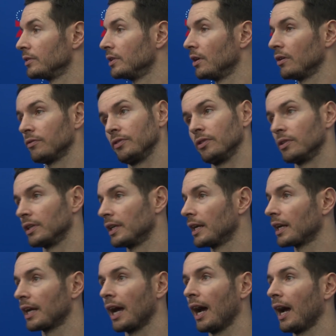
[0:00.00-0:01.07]
If you can get
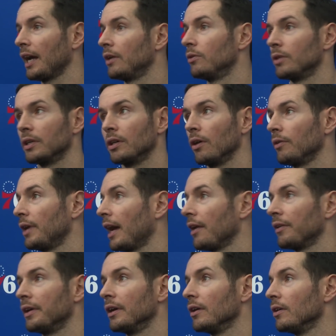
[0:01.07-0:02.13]
a guy who can go
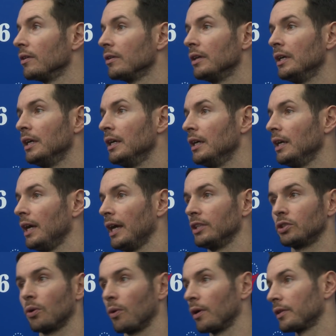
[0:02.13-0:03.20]
downhill and
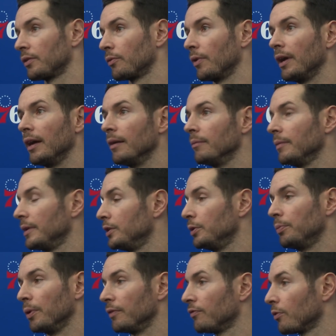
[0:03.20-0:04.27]
score at the rim and you
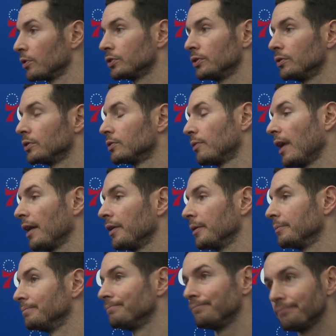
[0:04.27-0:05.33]
put four shooters around
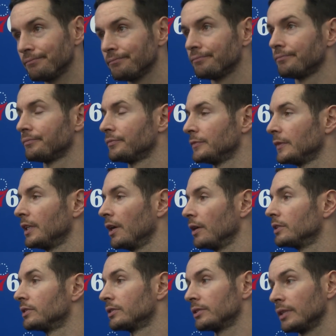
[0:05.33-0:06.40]
him,
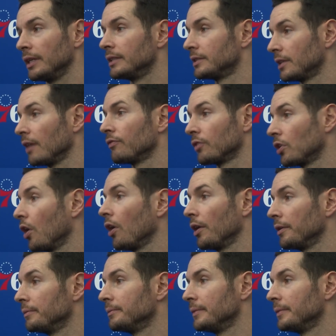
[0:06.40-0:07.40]
it's tough to guard.